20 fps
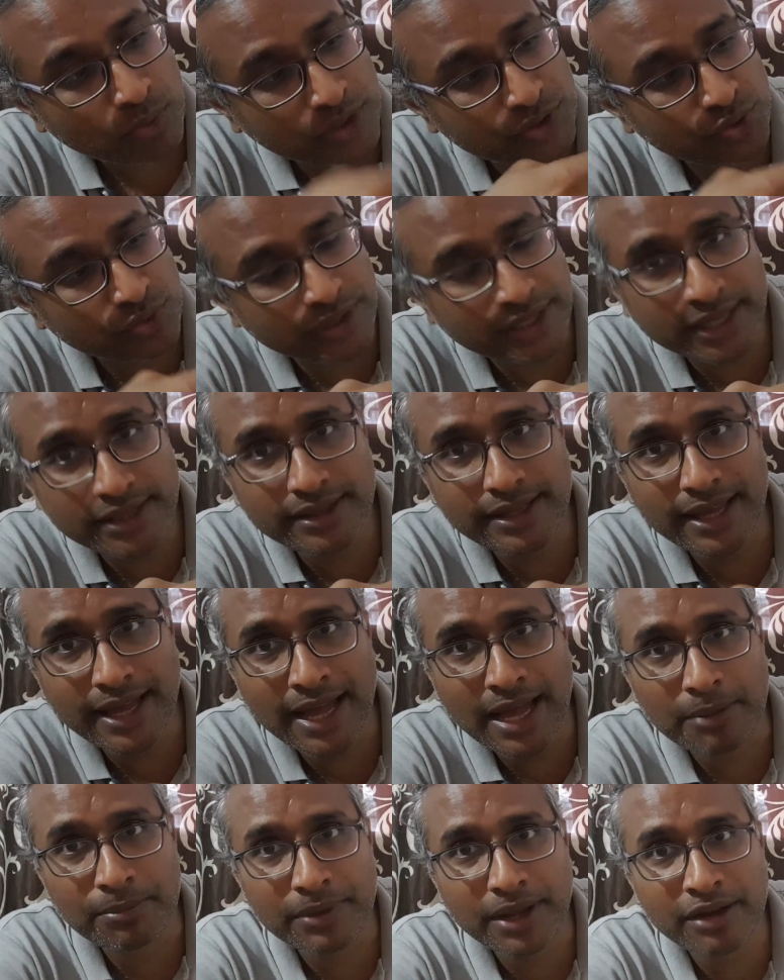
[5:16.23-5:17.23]
Once you connect the
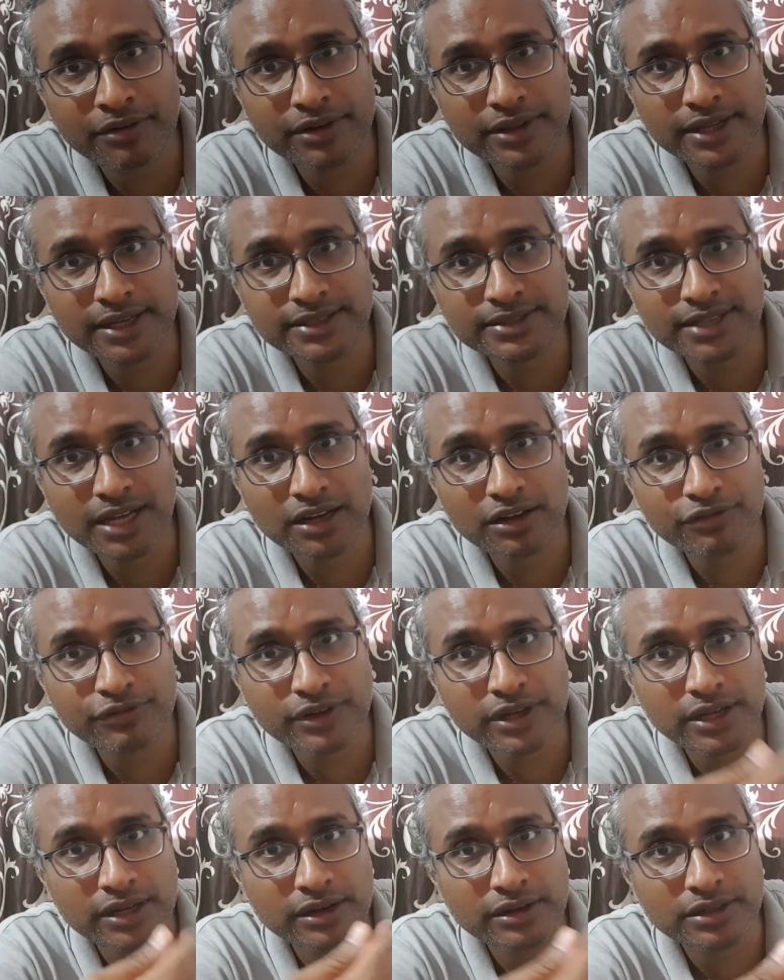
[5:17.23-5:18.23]
app, everything is kind of
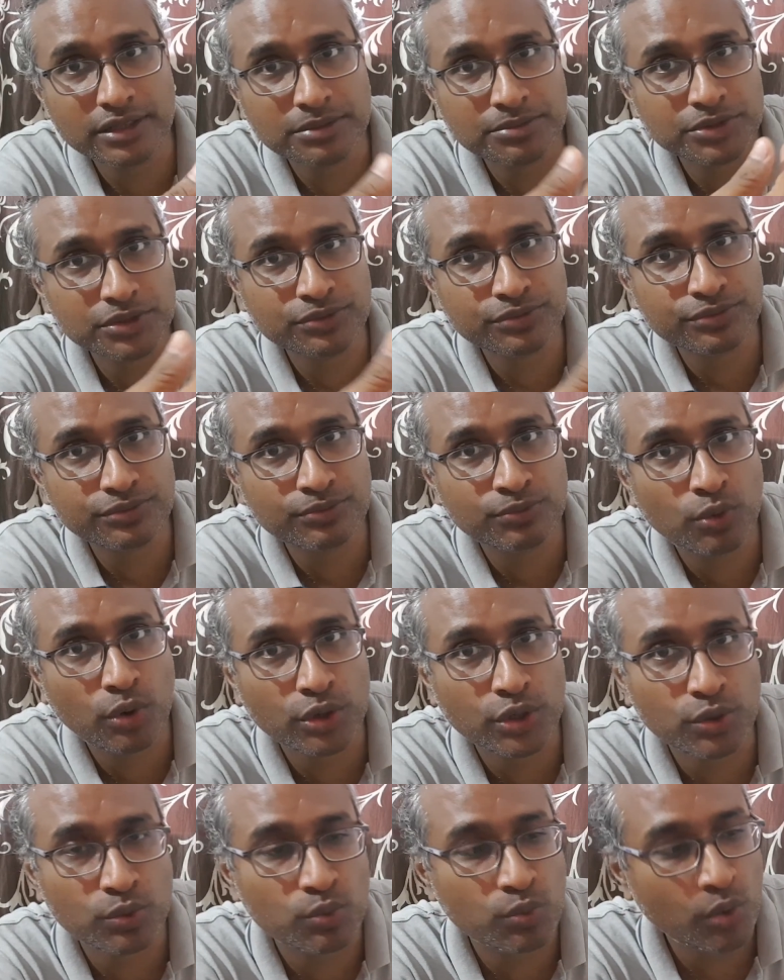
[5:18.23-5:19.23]
clear in terms of
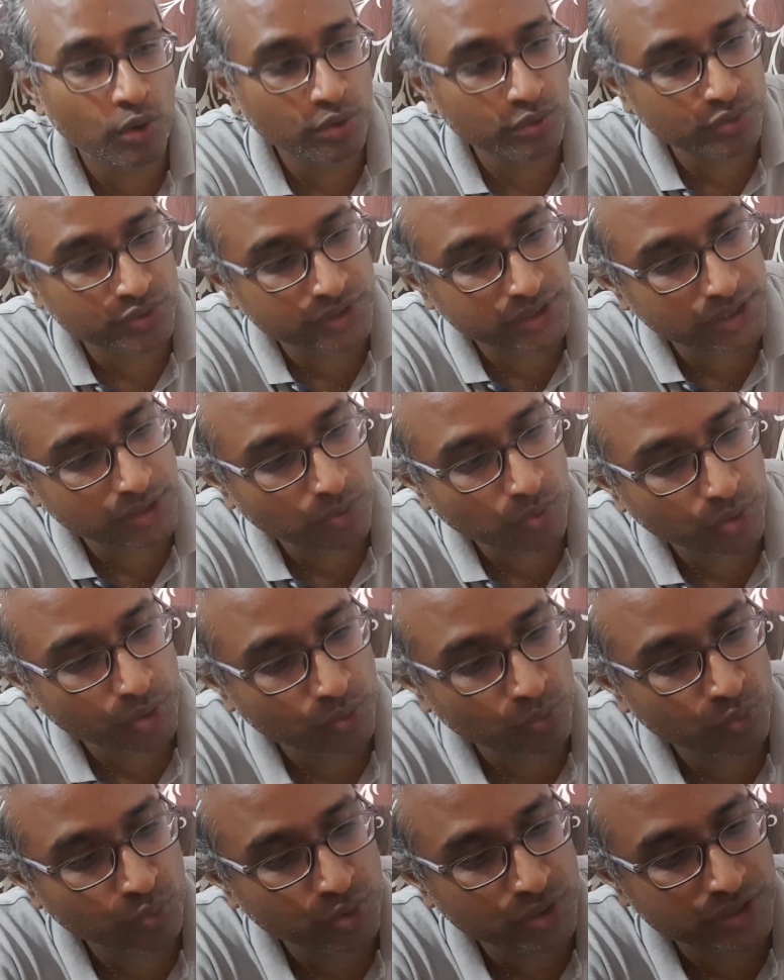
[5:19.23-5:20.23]
what you want to see or what
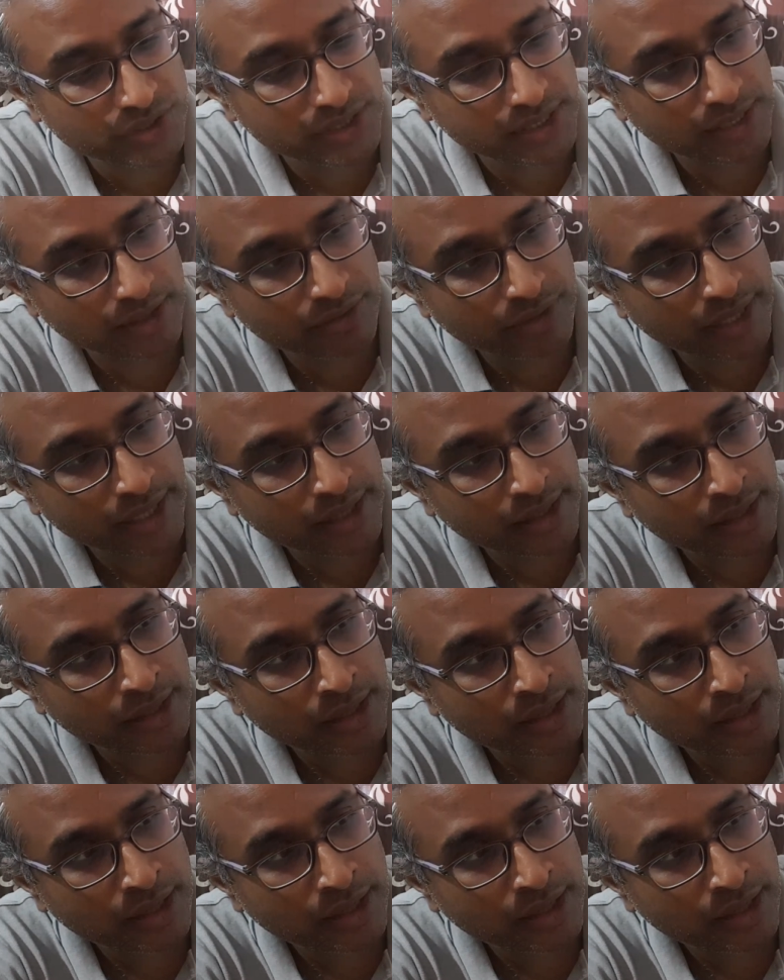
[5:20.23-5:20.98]
you would see, right?